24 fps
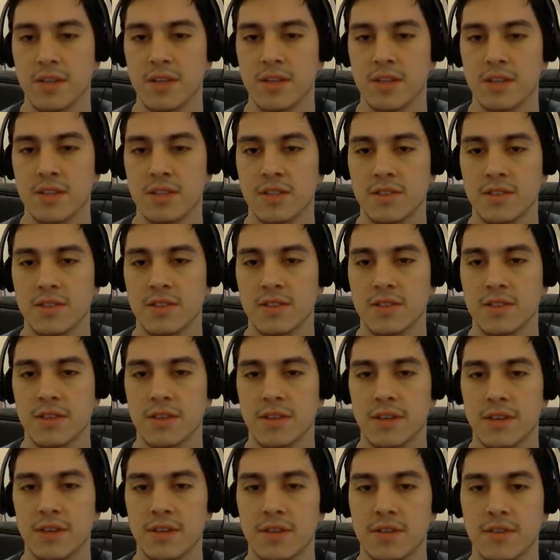Yes.
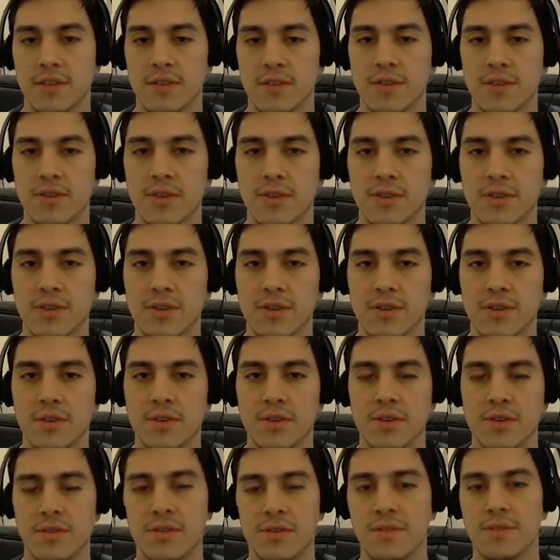Alright. Go, go,
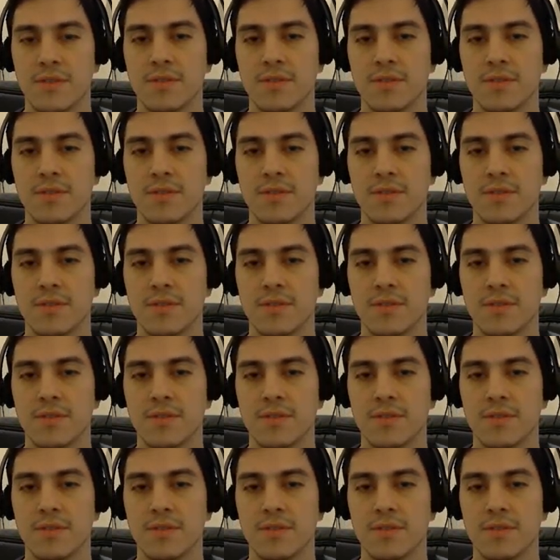go, go.